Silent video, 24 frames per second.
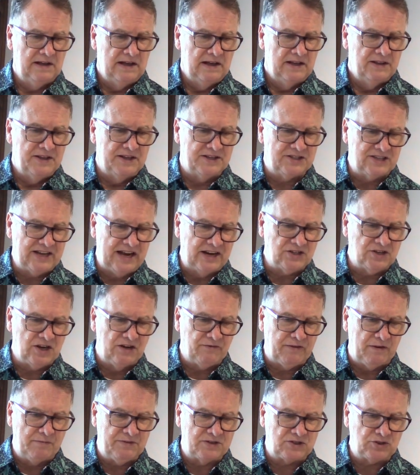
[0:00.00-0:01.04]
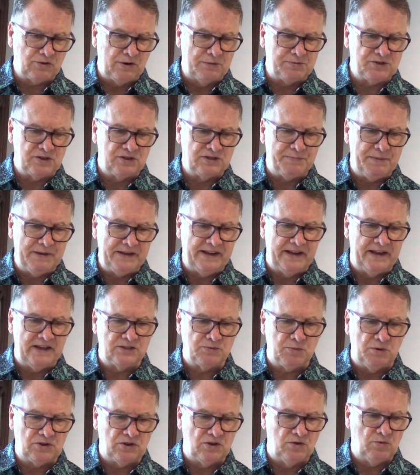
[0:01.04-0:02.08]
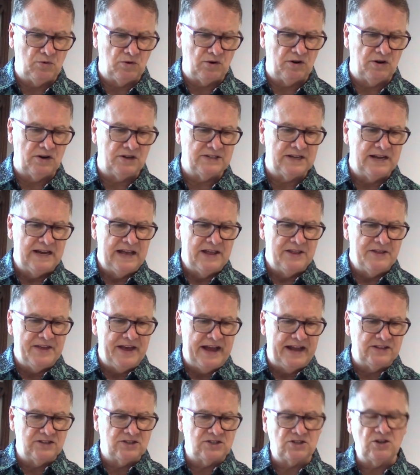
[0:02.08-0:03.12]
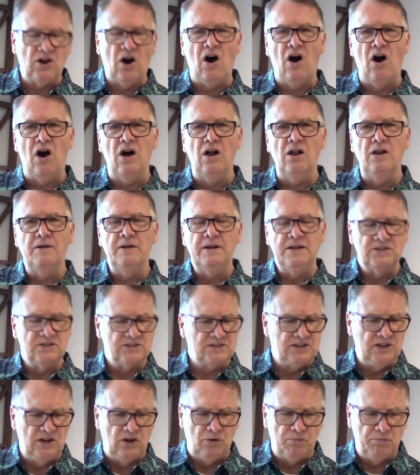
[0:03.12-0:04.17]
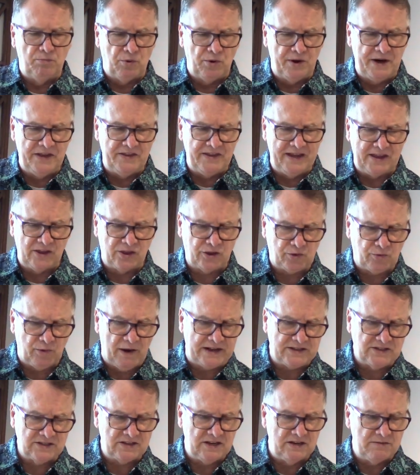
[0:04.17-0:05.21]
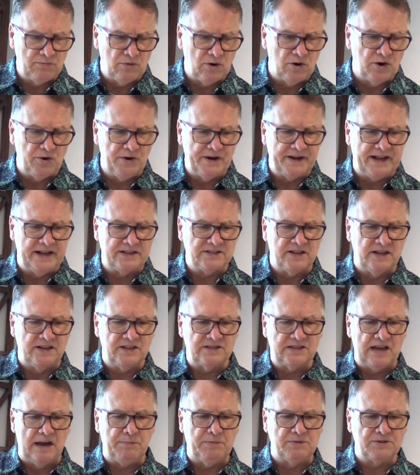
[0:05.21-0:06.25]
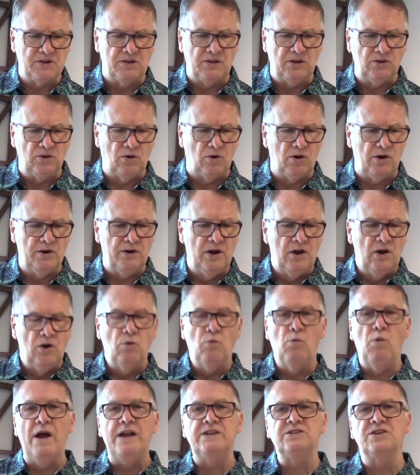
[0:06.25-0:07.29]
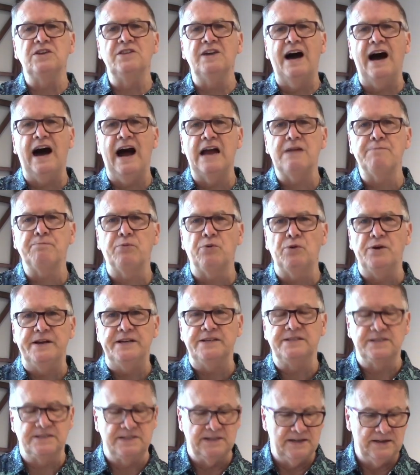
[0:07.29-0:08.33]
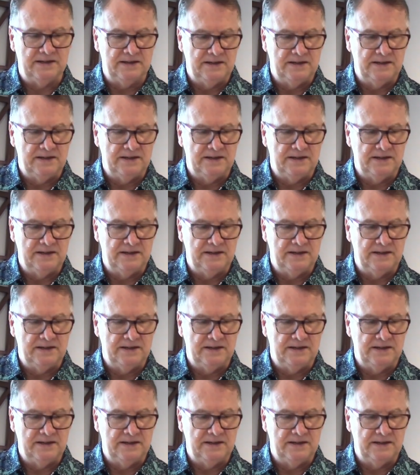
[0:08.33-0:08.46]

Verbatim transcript: This section from the scriptures begins with the words, Then Saul, still breathing threats and murder against the disciples of the Lord, went to the high priest